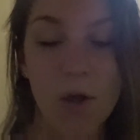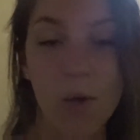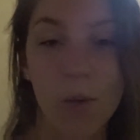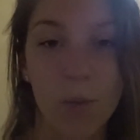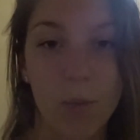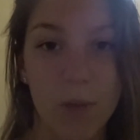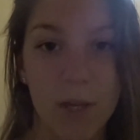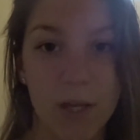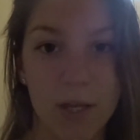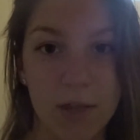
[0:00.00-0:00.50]

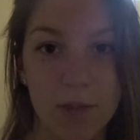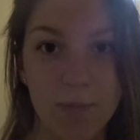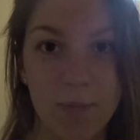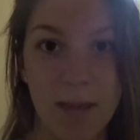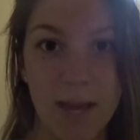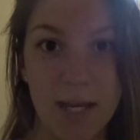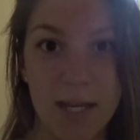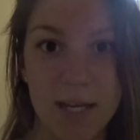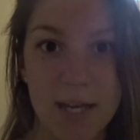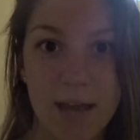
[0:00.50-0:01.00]
with
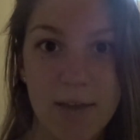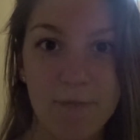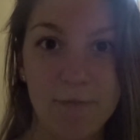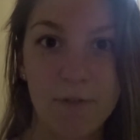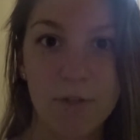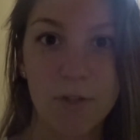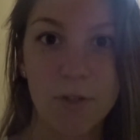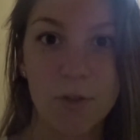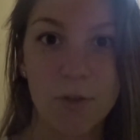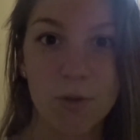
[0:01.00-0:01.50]
my
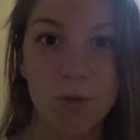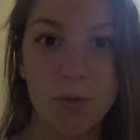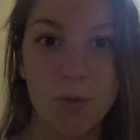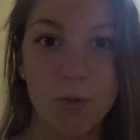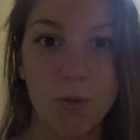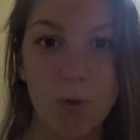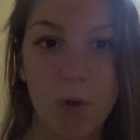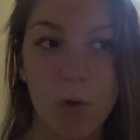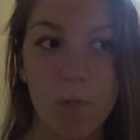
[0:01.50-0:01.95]
nephew,